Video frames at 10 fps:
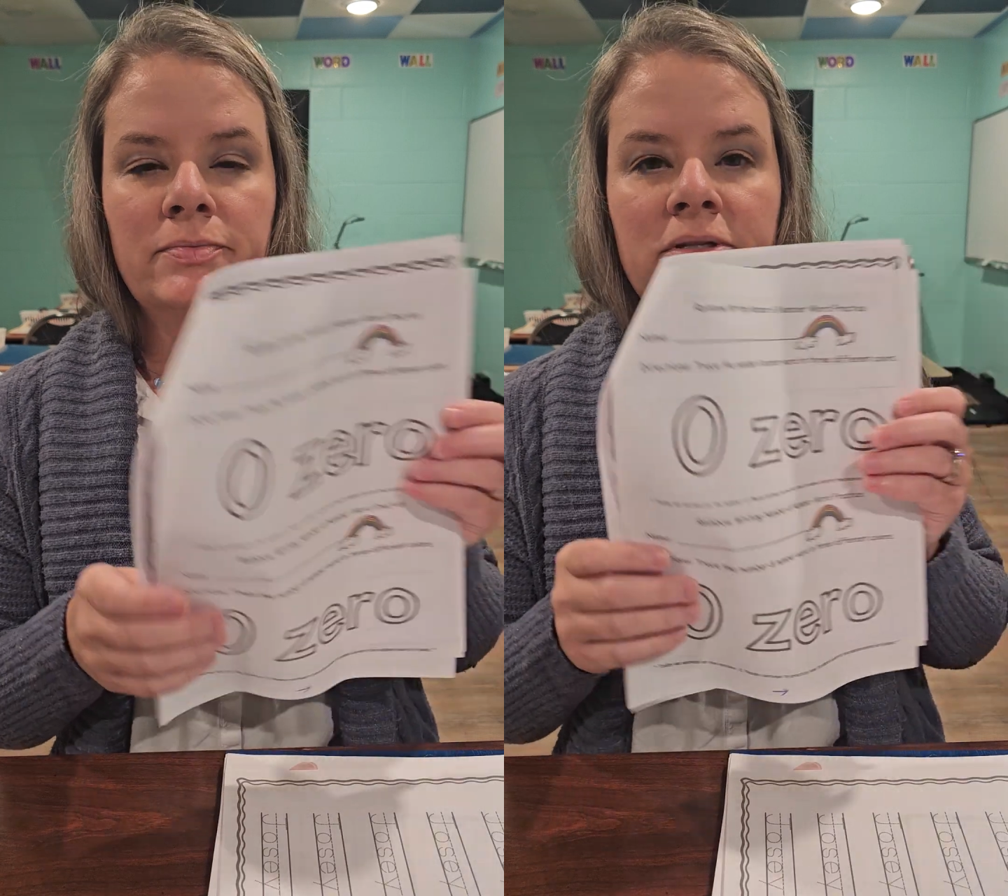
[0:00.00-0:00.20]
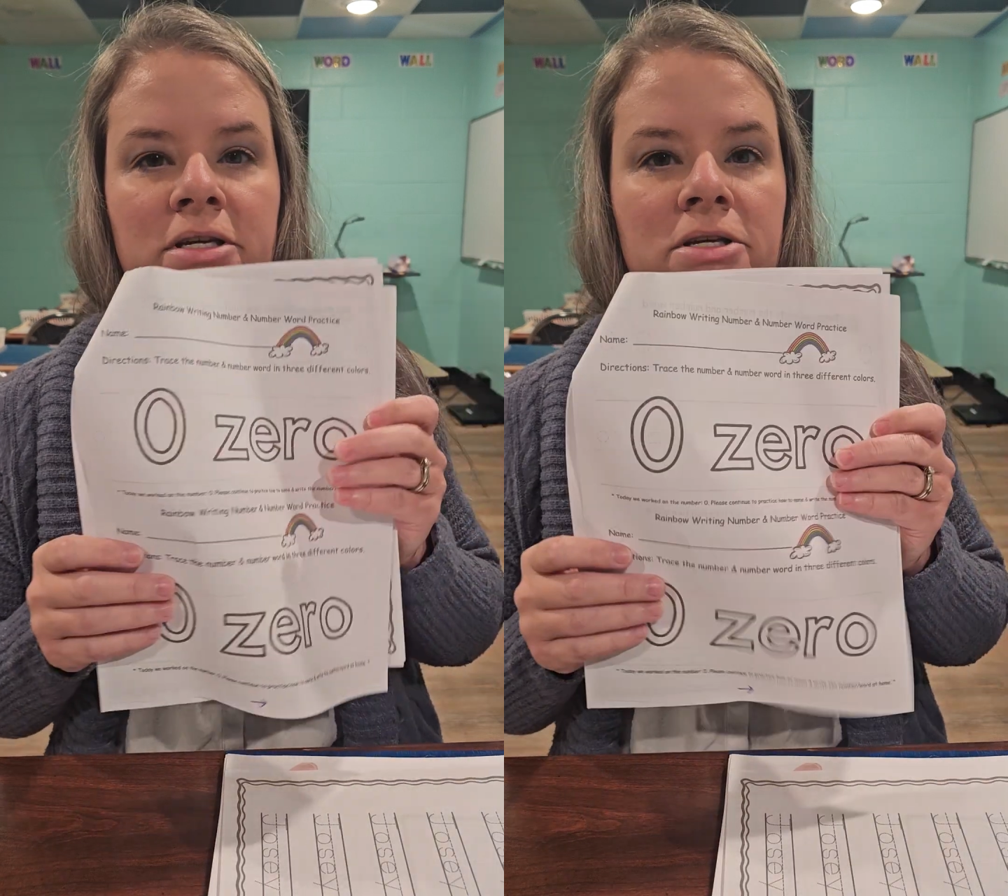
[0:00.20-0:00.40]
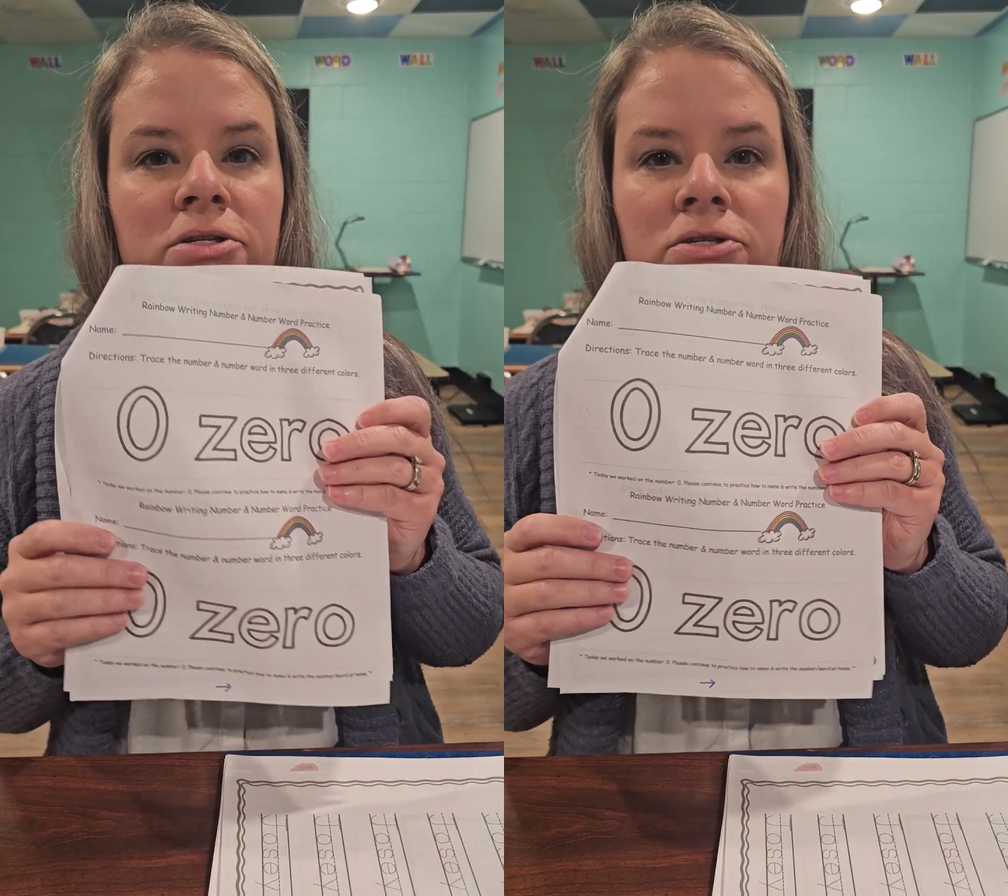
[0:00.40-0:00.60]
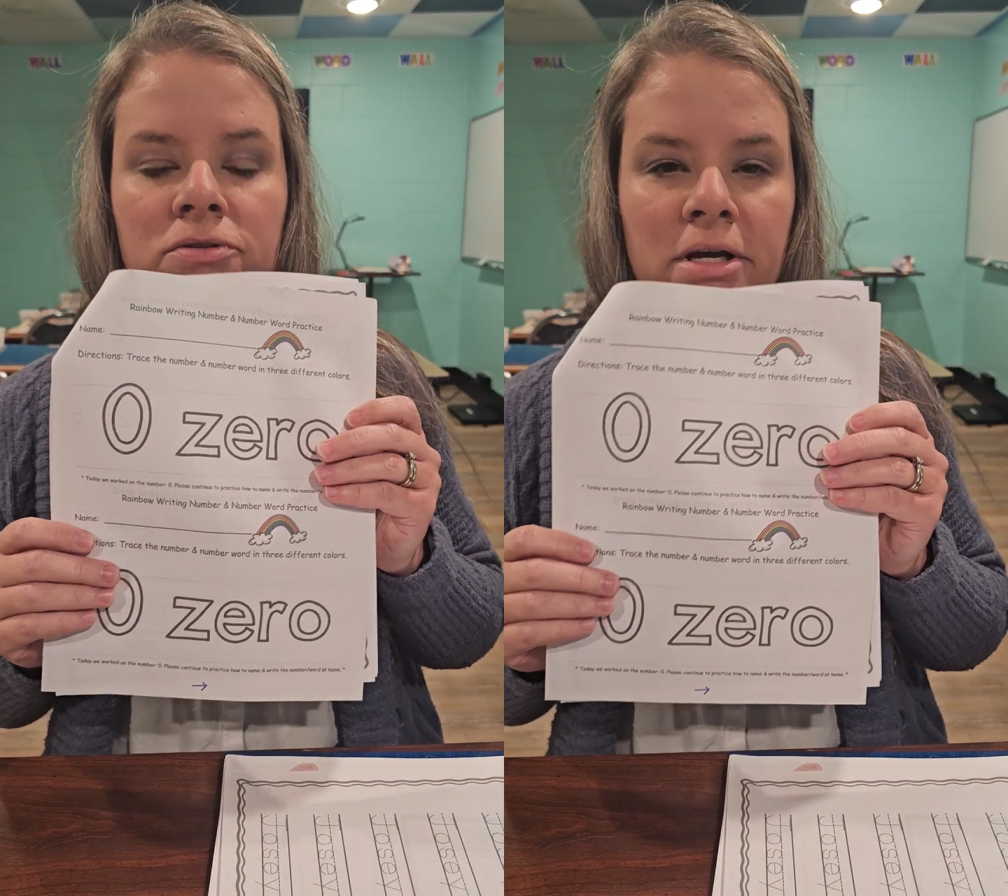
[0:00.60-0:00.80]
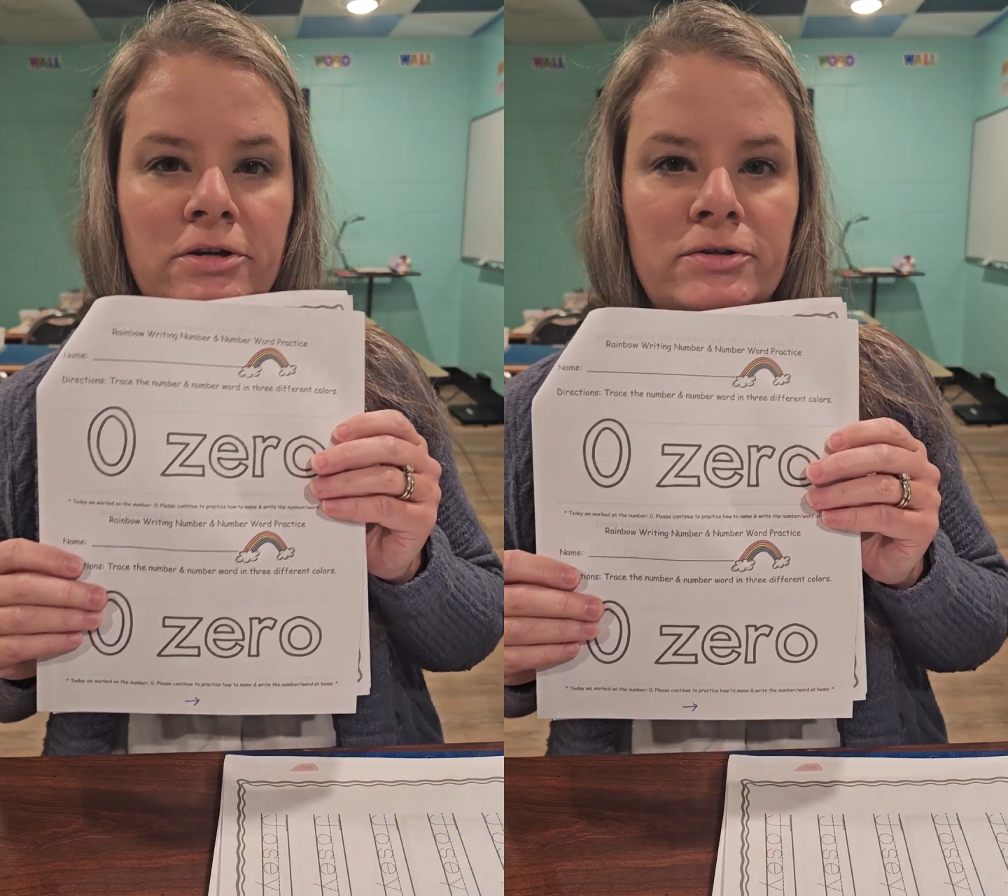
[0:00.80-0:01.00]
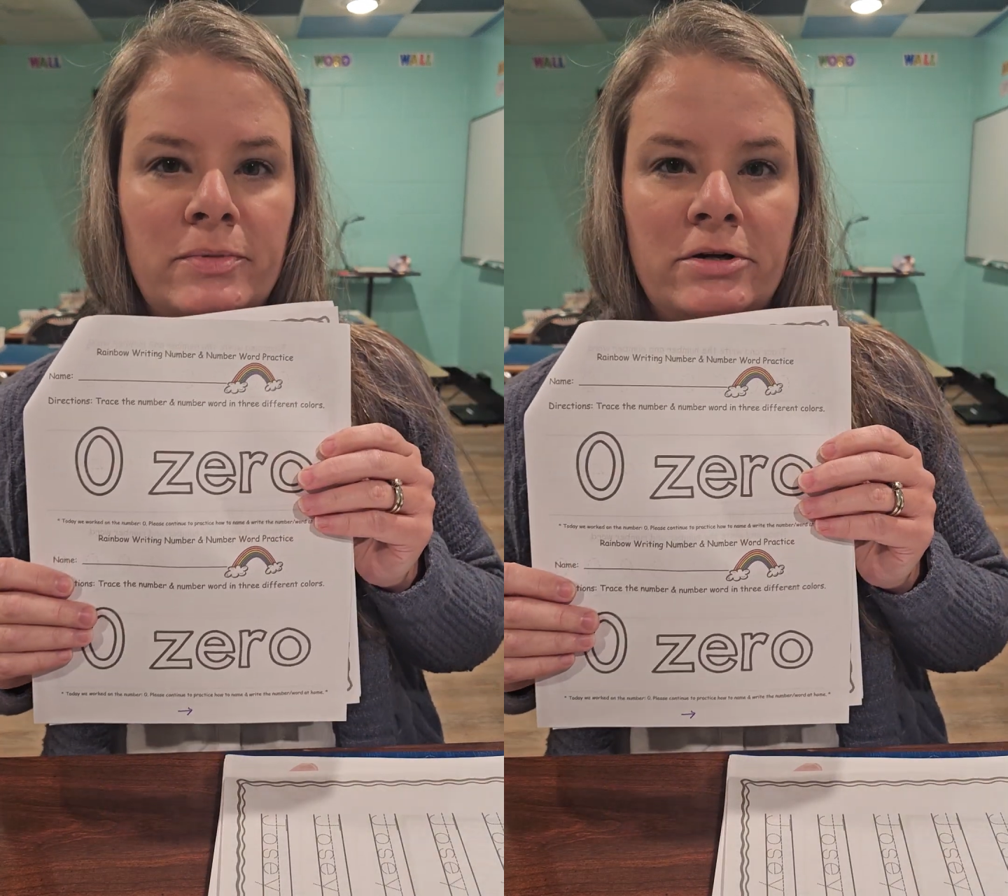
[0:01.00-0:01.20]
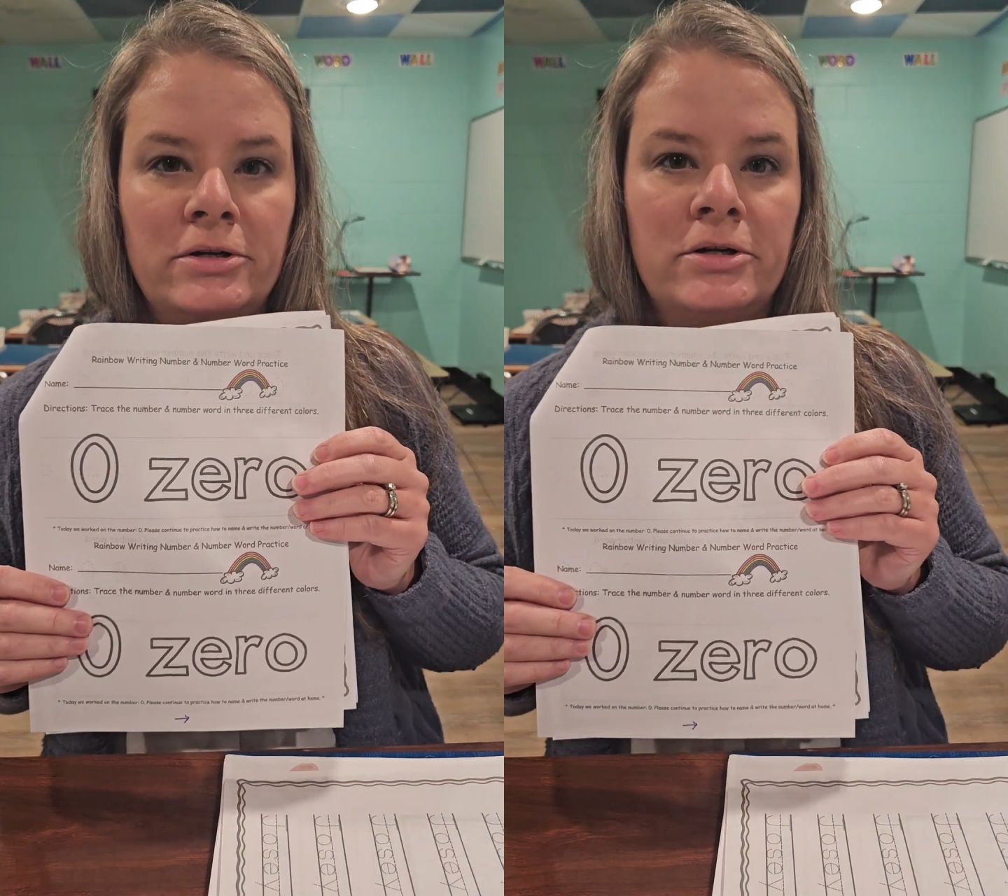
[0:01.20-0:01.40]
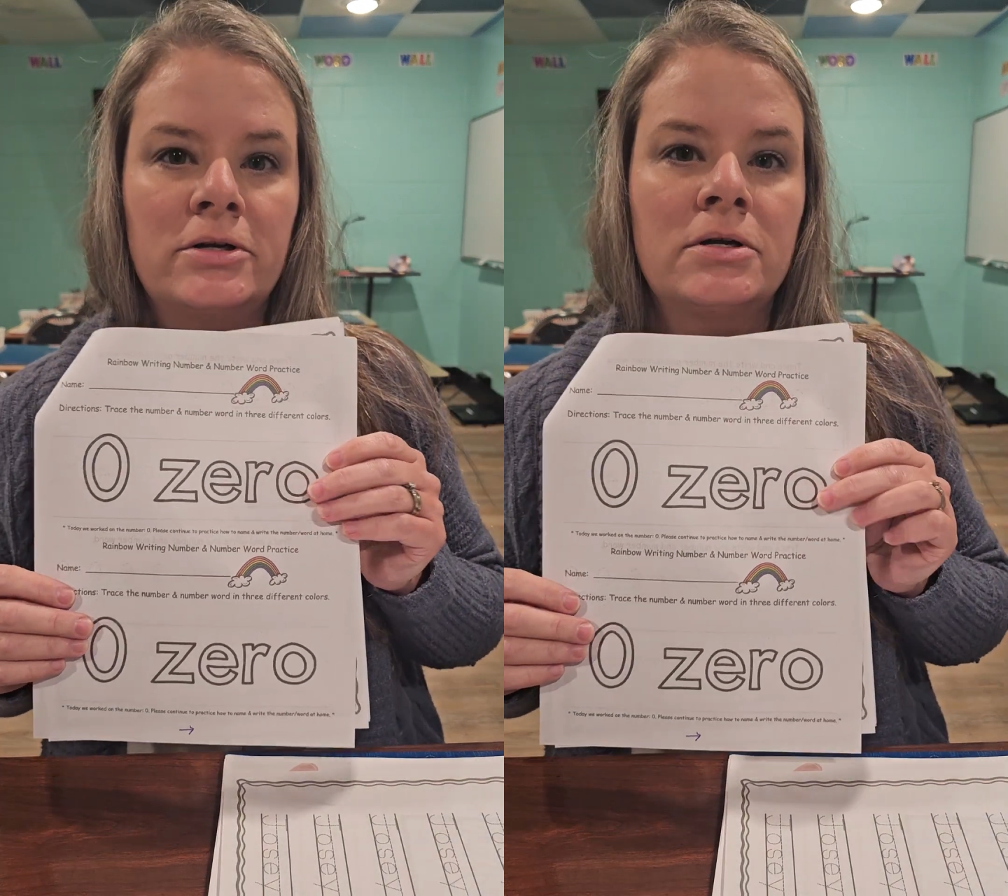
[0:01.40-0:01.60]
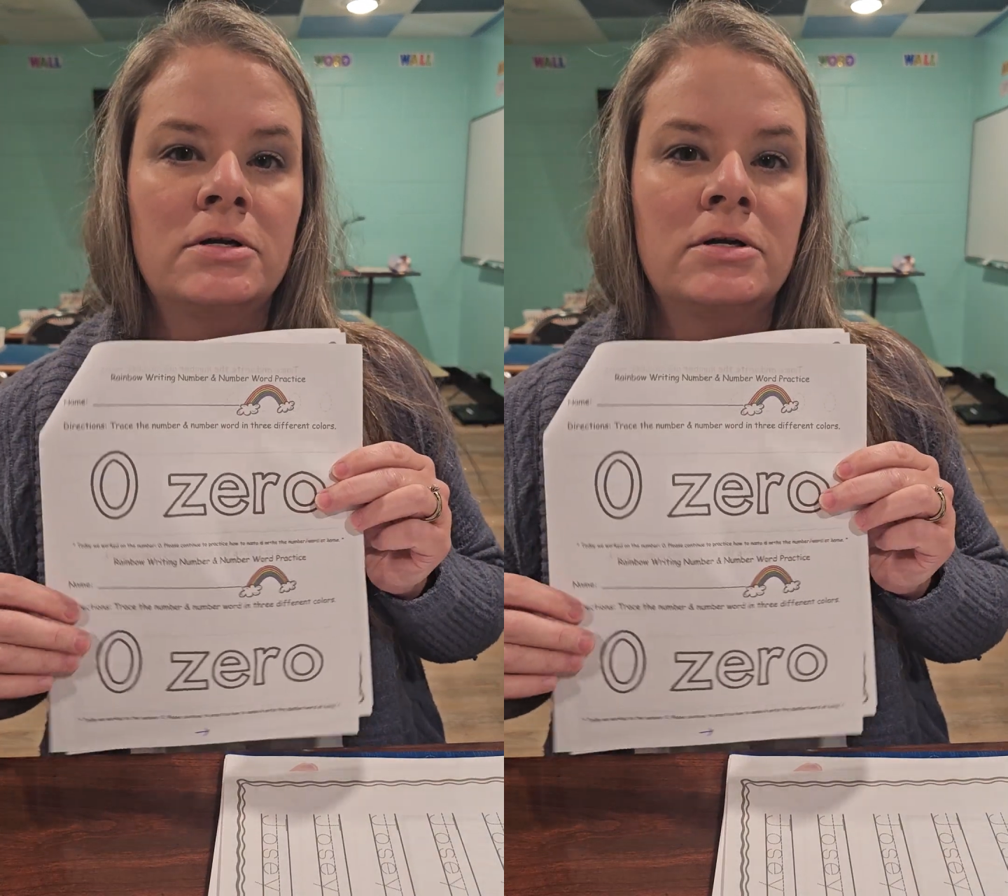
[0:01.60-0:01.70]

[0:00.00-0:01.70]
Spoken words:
please do not use marker.